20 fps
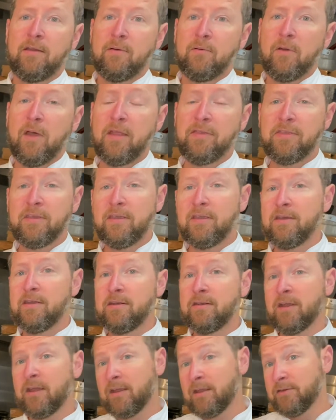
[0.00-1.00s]
At the
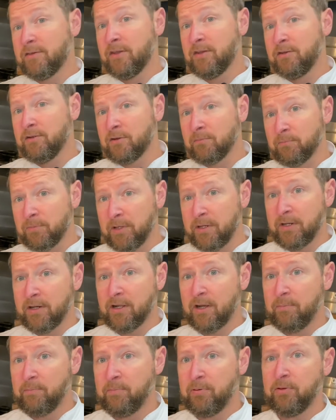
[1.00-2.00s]
end, like I said, you can blend it
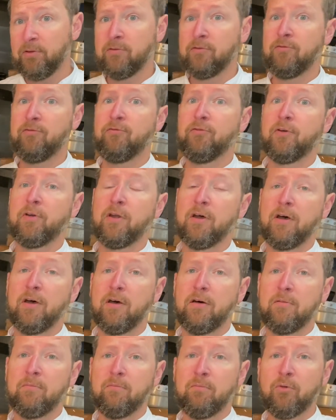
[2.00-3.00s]
up for
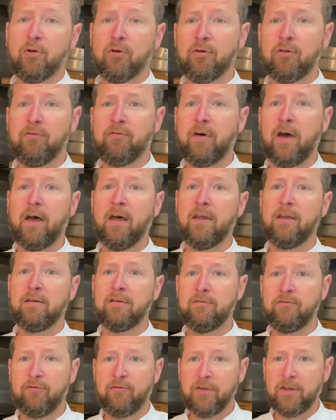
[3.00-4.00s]
a more
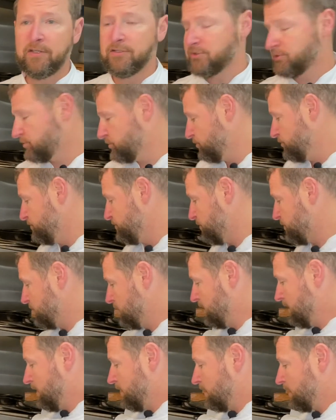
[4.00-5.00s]
refined, finished soup.
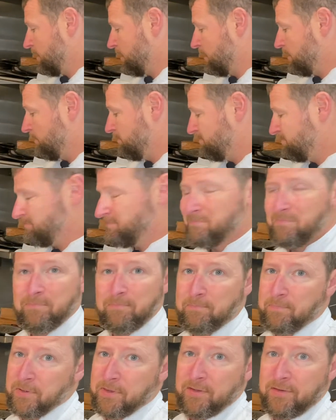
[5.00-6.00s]

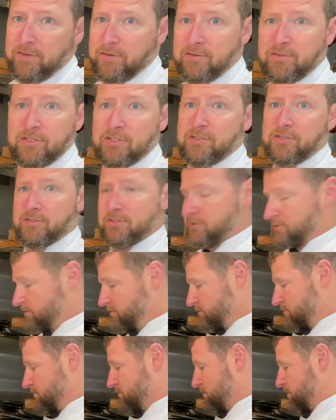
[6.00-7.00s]
But this is just,
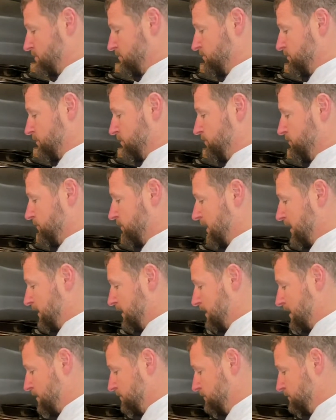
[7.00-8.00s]
the dude's
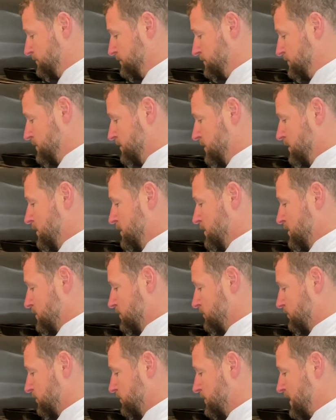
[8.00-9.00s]
hanging out.
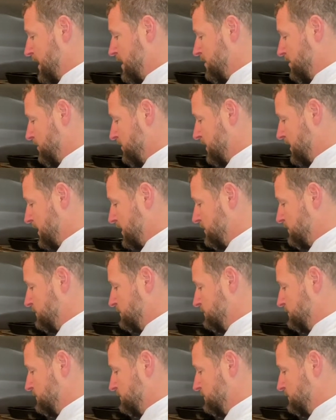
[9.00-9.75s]
So add all that.